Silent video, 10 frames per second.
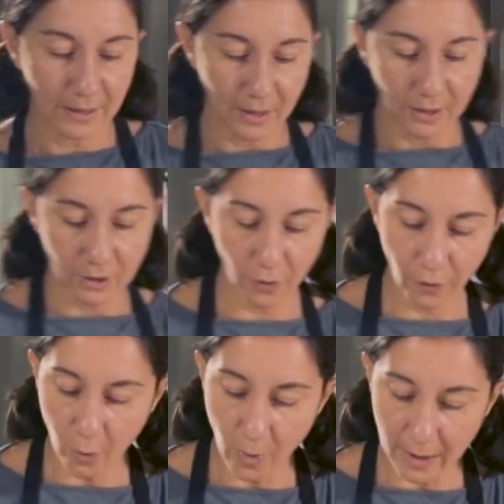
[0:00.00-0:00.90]
So
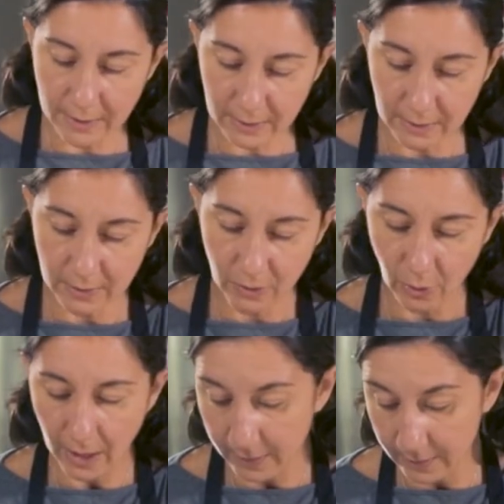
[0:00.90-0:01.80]
for once, it's 2
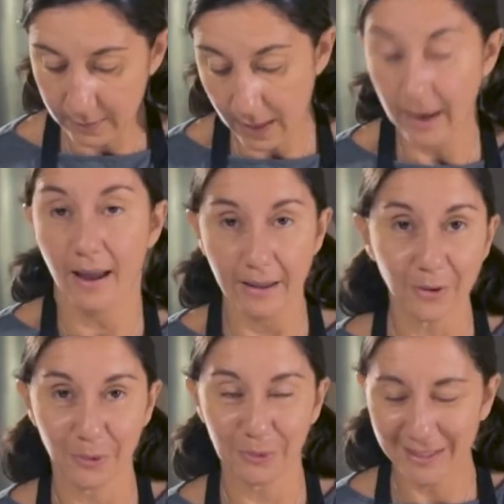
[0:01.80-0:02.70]
kinds that I
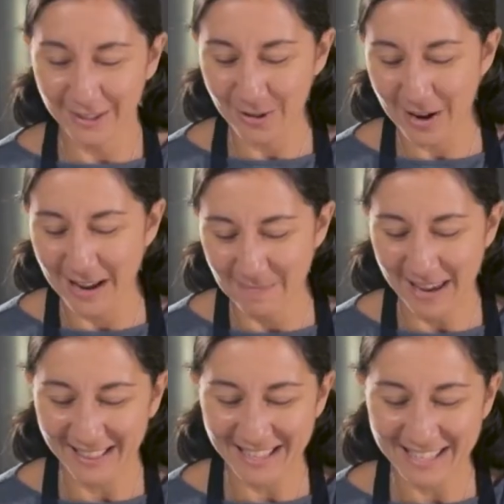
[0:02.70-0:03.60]
know that you can
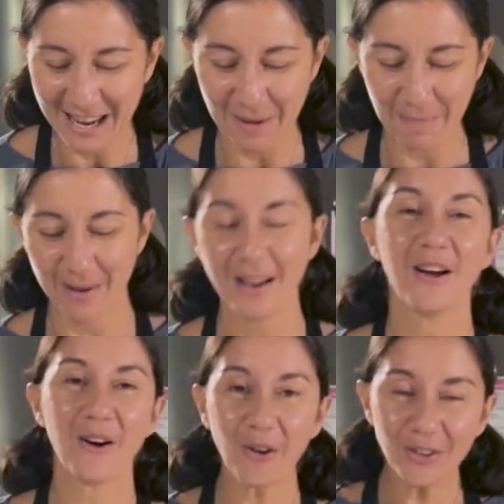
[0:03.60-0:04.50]
make the shape
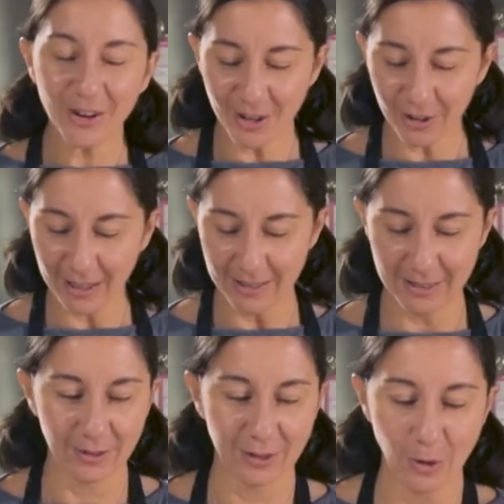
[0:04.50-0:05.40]
of your gnocchi.
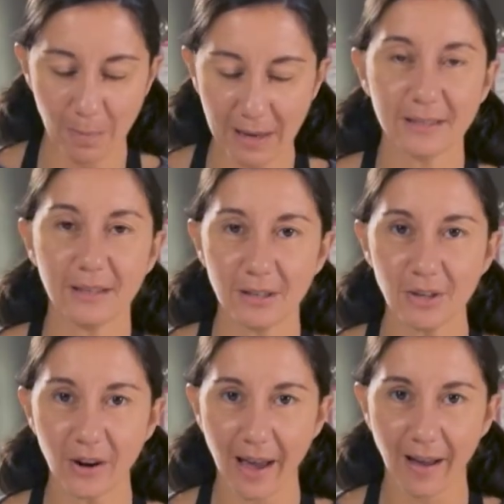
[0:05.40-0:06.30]
So you place it in
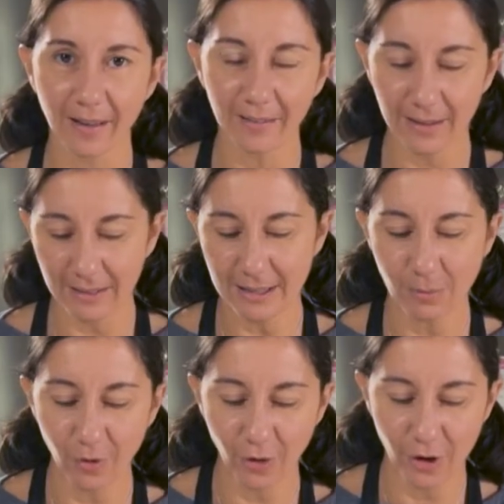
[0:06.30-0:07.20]
your hand, and that's
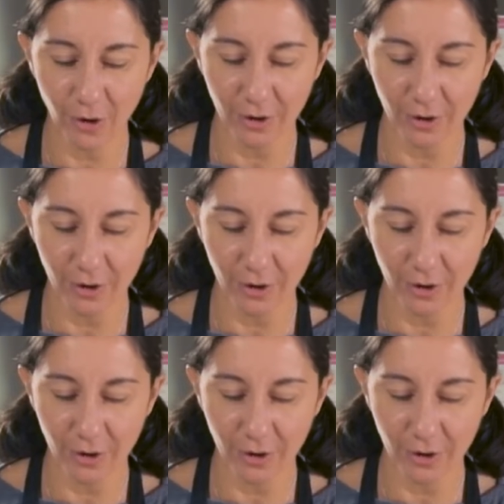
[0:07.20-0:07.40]
more for young